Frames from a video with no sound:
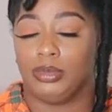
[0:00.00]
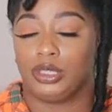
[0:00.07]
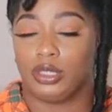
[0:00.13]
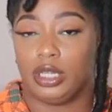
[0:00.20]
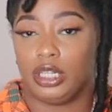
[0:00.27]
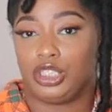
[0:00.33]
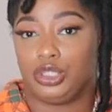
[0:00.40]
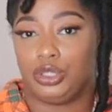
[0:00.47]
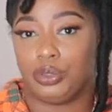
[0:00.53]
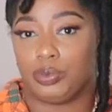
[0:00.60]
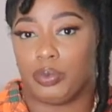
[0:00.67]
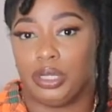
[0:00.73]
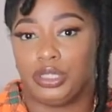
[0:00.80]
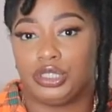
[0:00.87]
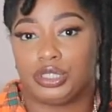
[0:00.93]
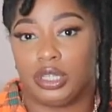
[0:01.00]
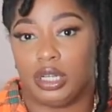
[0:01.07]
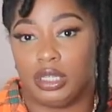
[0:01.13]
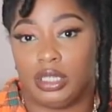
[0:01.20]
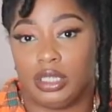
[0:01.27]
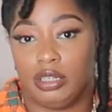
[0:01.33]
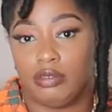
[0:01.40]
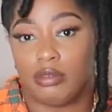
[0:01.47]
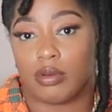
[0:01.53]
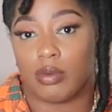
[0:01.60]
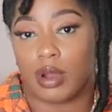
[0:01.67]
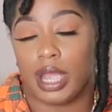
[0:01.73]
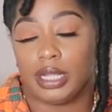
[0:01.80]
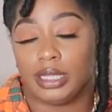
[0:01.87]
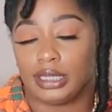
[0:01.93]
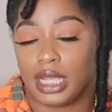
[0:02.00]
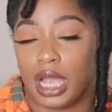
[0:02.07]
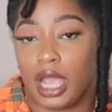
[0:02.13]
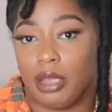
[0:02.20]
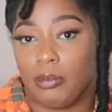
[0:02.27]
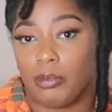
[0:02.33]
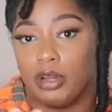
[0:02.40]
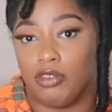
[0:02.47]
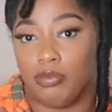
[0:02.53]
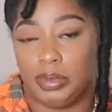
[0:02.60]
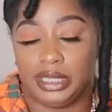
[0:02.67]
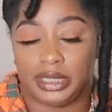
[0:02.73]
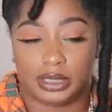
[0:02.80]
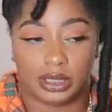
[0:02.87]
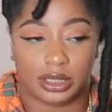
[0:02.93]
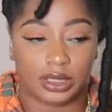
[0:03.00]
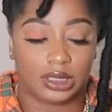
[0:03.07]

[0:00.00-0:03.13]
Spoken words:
so that you're registered underneath the right type of business.